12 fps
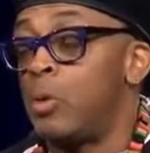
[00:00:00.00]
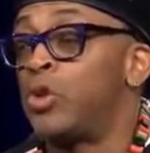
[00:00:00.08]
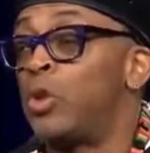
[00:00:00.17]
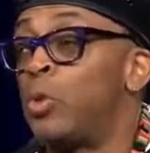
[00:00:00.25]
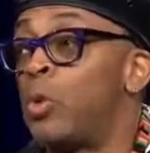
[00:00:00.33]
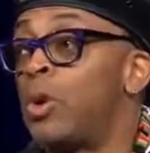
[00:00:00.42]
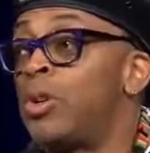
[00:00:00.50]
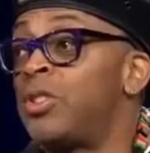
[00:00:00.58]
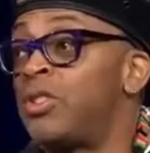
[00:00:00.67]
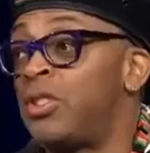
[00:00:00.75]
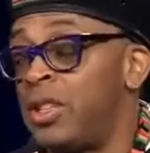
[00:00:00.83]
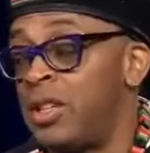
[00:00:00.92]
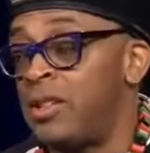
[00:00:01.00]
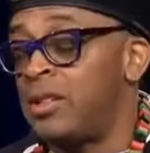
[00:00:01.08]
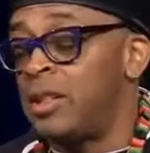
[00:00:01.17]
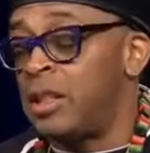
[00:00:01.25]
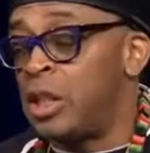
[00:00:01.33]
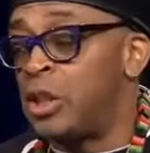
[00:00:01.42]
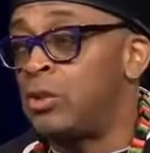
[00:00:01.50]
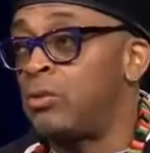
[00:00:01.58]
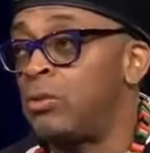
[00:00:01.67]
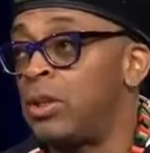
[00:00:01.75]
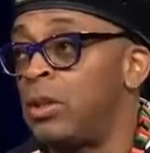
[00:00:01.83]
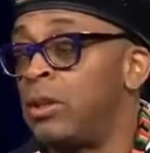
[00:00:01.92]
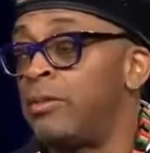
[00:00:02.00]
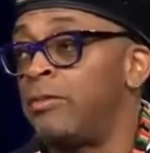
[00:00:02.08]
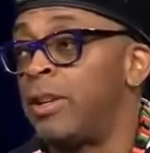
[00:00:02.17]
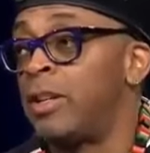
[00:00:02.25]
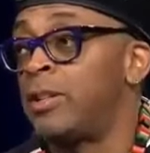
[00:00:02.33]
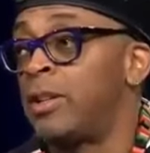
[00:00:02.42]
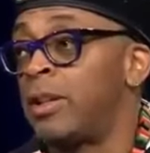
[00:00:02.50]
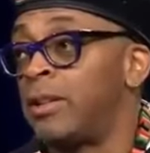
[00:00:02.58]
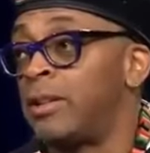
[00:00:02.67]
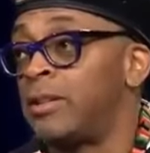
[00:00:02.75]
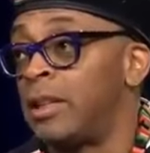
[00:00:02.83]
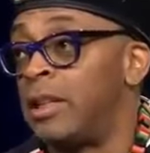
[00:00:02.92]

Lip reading: it was the worst season in the history of the franchise.